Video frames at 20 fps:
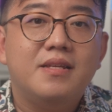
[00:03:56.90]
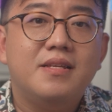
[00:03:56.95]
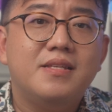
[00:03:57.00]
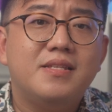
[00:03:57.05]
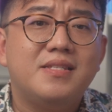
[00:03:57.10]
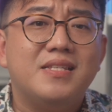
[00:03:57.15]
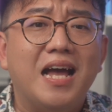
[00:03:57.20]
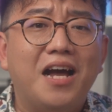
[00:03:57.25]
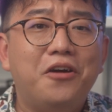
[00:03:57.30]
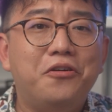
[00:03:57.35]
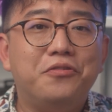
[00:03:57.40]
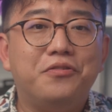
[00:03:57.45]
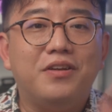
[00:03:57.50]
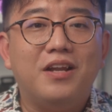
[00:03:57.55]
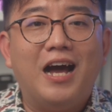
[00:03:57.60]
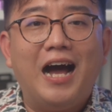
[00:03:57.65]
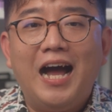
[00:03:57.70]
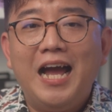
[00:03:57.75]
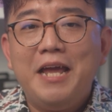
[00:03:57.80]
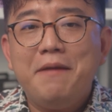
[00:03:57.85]
Sound.
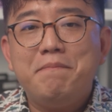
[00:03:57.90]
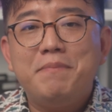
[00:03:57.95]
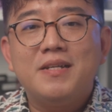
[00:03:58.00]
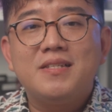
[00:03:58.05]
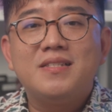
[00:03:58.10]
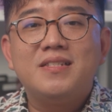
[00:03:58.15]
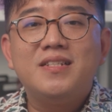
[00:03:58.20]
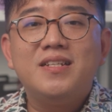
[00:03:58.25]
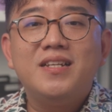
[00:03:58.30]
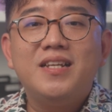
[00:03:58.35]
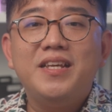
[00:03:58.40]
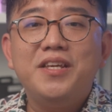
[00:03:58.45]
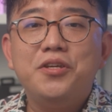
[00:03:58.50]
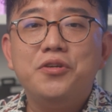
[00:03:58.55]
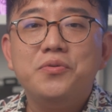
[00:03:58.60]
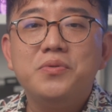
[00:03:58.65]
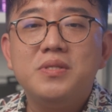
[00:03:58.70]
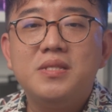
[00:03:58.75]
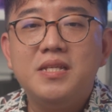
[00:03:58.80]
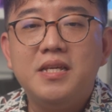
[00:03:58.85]
I personally
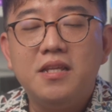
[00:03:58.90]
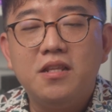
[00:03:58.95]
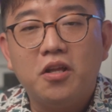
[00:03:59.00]
use the